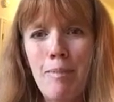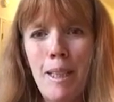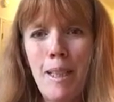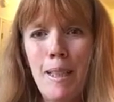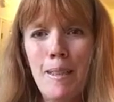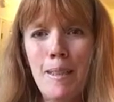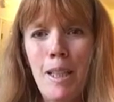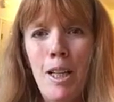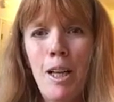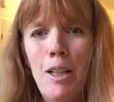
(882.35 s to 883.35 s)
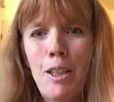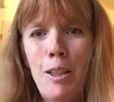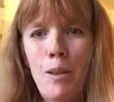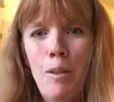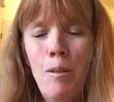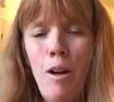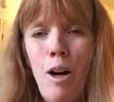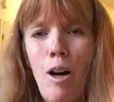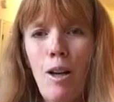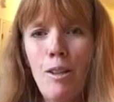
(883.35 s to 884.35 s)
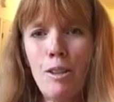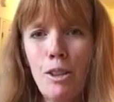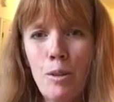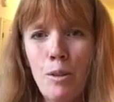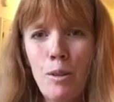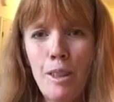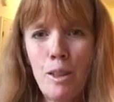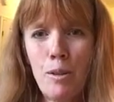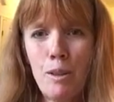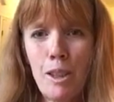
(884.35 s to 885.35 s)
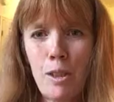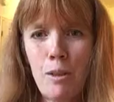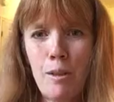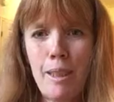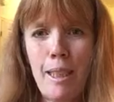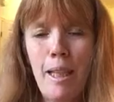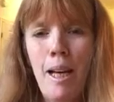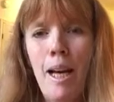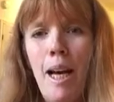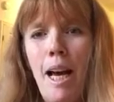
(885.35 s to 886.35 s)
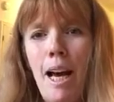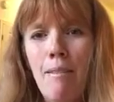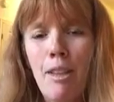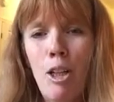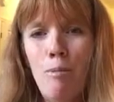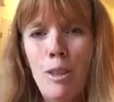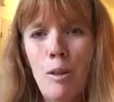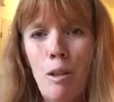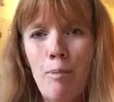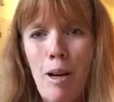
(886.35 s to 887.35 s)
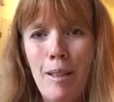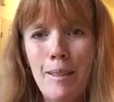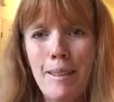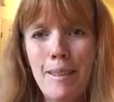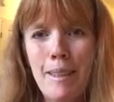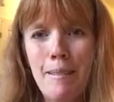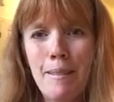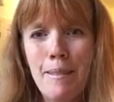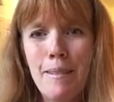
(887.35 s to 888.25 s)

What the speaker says: because you are truly have an open door policy,